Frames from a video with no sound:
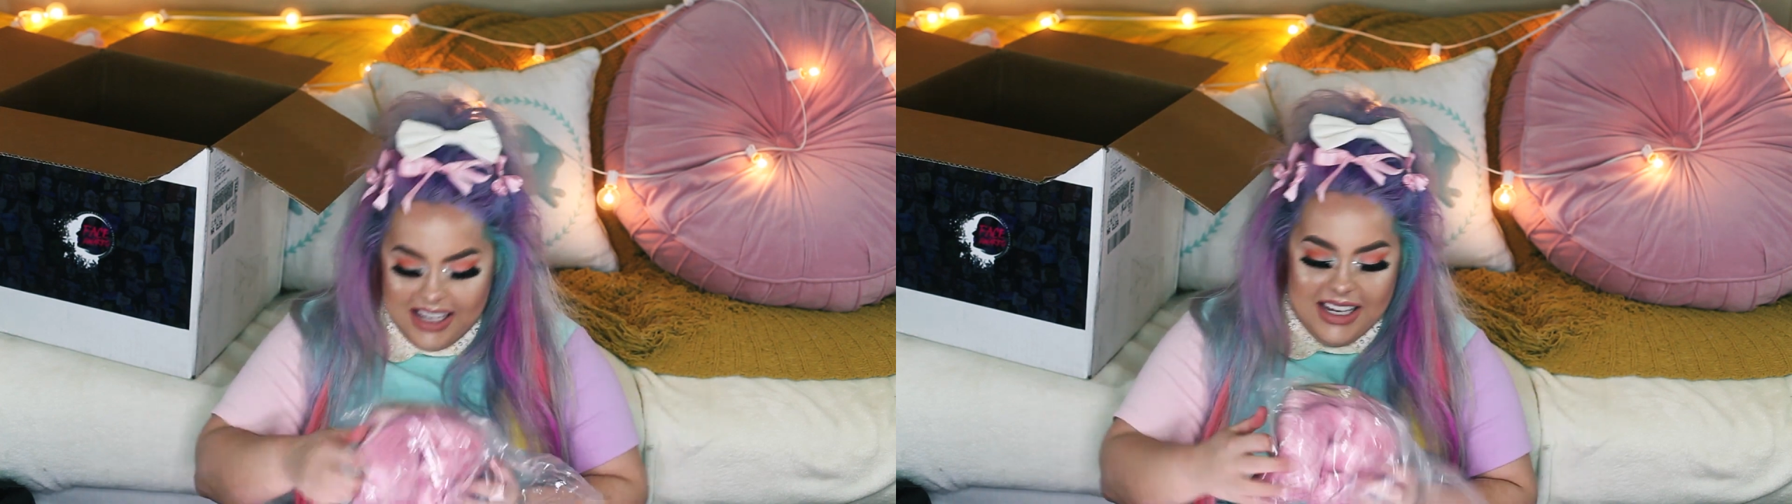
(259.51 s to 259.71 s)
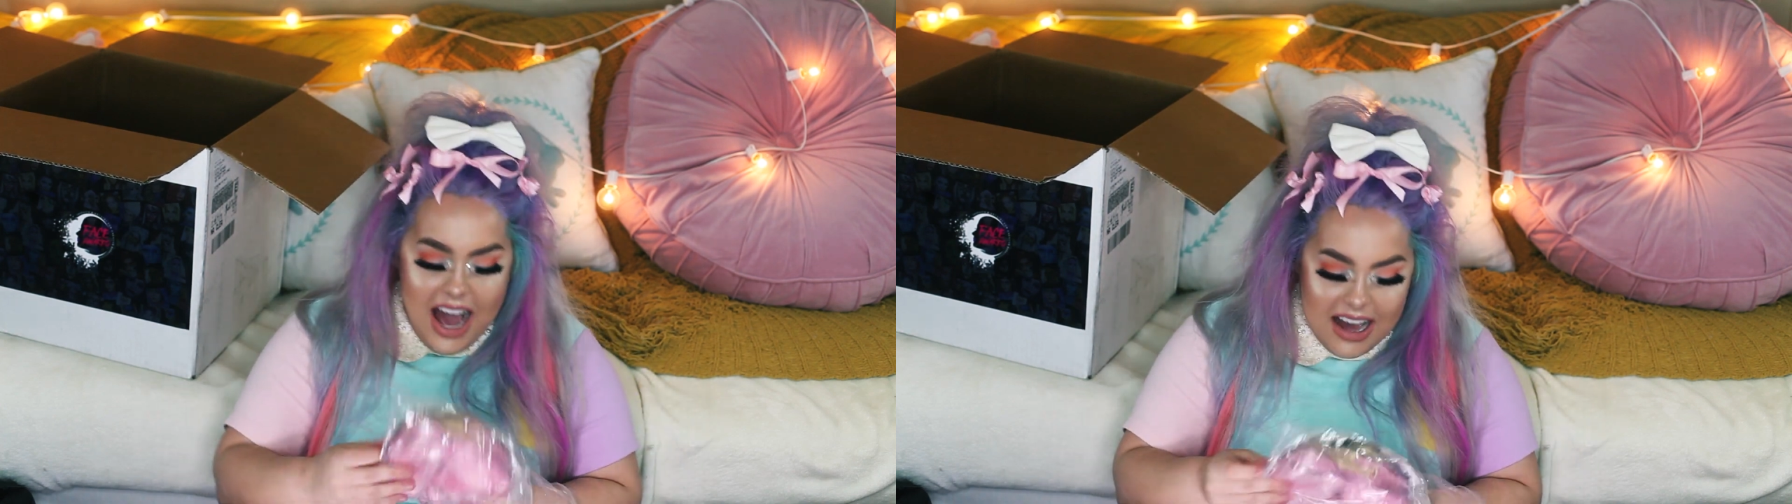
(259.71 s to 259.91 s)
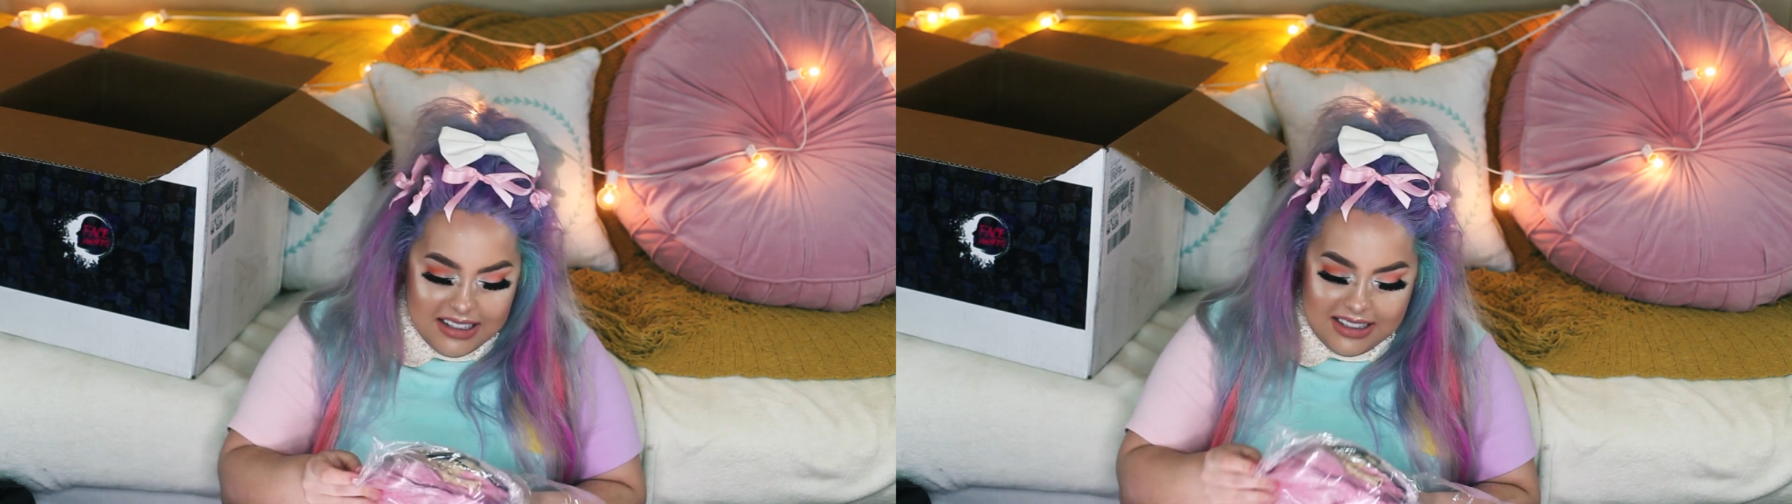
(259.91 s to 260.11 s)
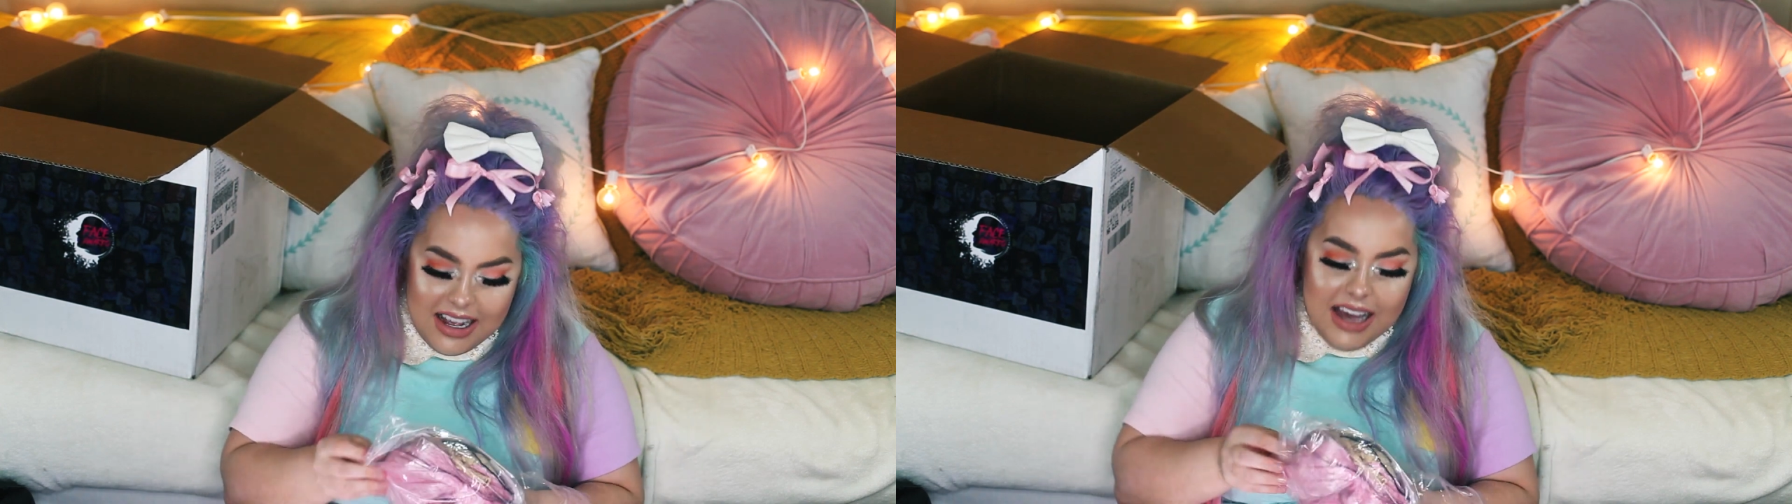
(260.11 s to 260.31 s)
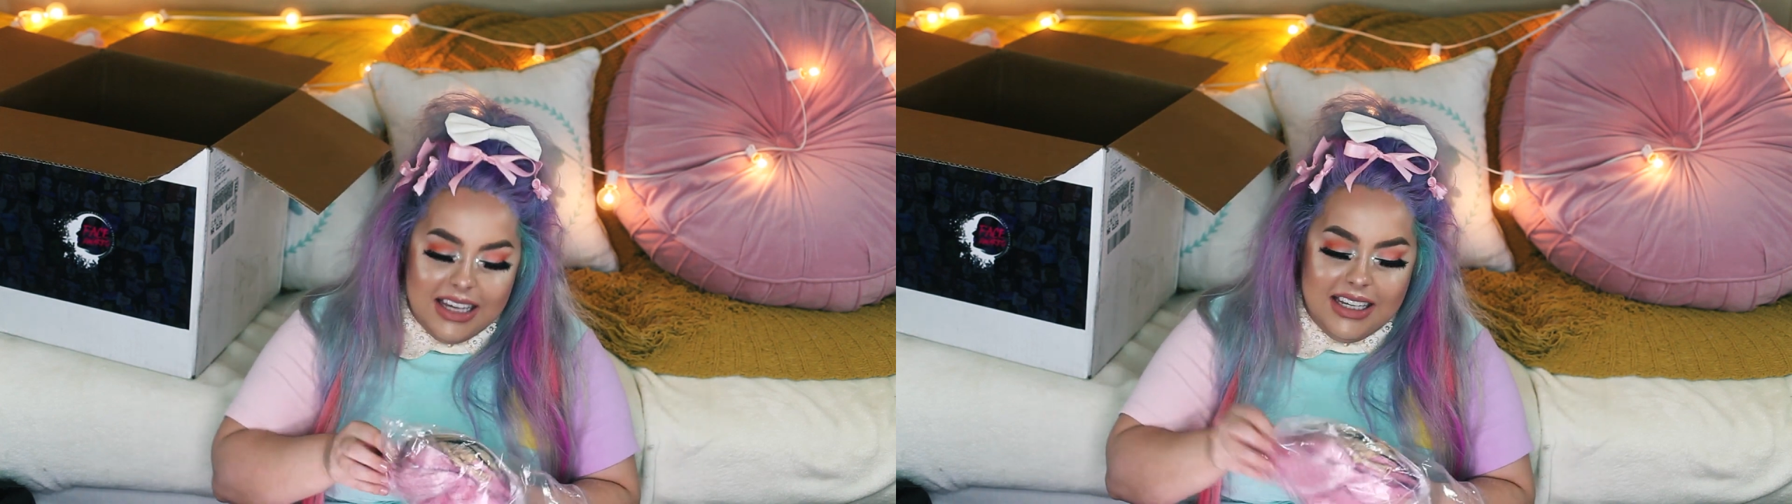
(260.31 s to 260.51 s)
Yes,
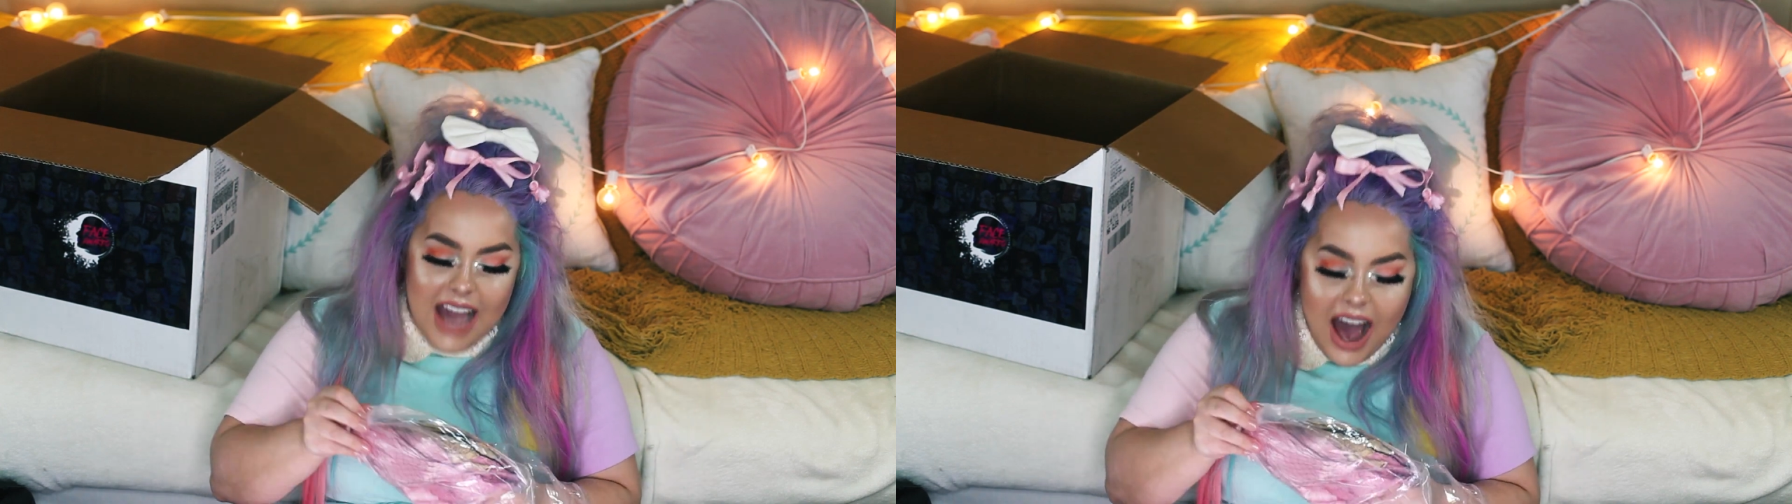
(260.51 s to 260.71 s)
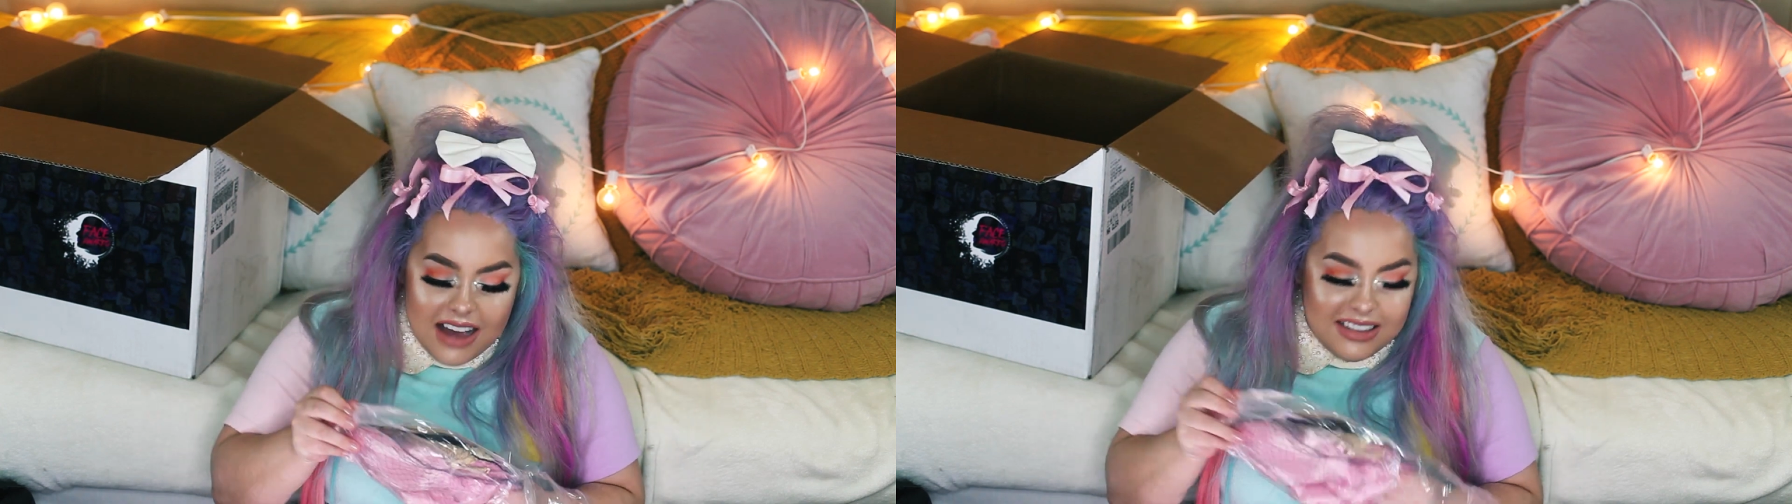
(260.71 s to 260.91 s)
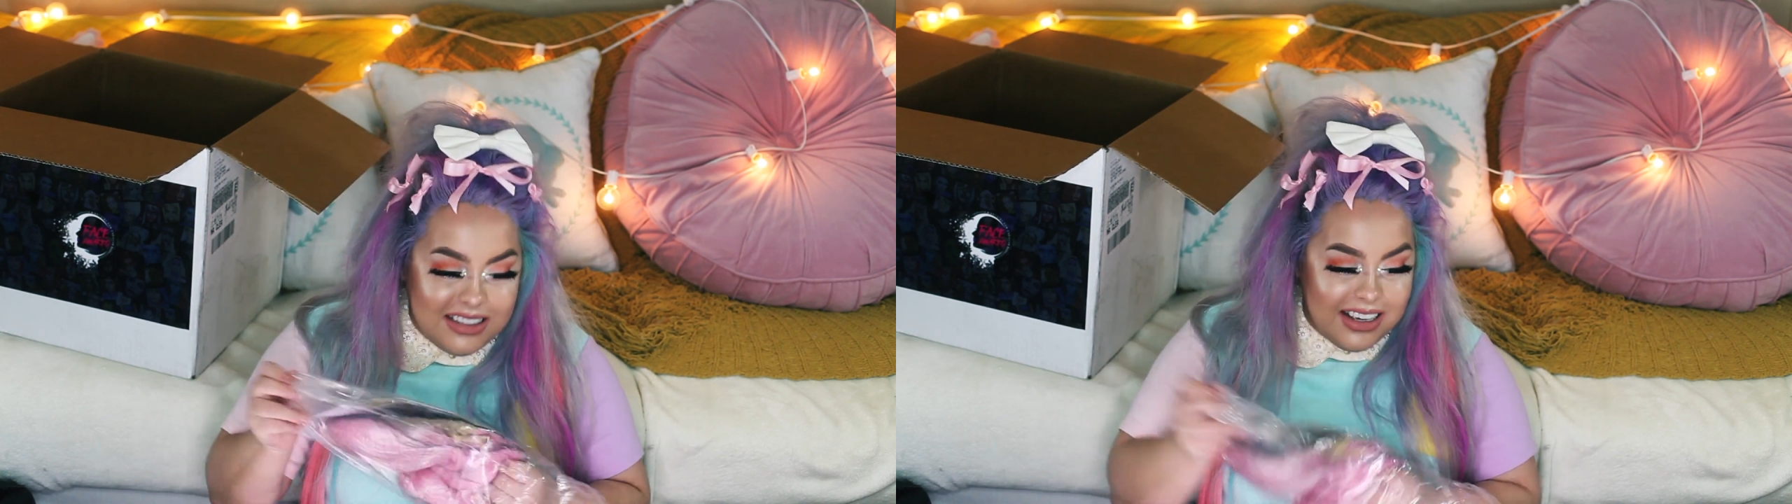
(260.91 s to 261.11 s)
yes,